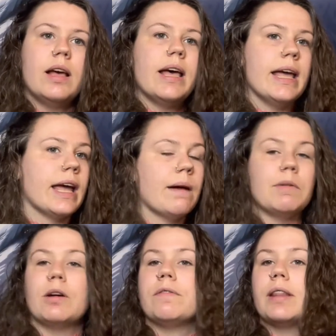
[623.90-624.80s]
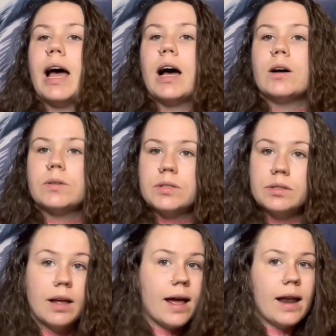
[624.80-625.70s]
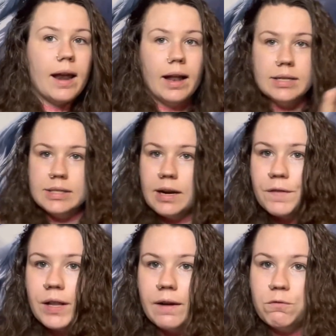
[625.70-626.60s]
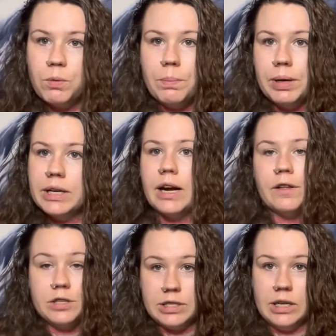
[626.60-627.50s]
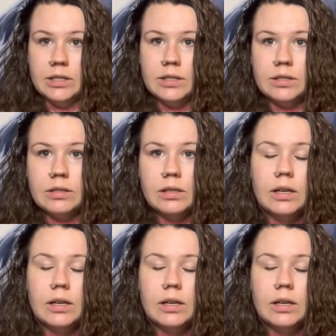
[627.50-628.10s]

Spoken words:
he came right over the house and has never left. We've been together since.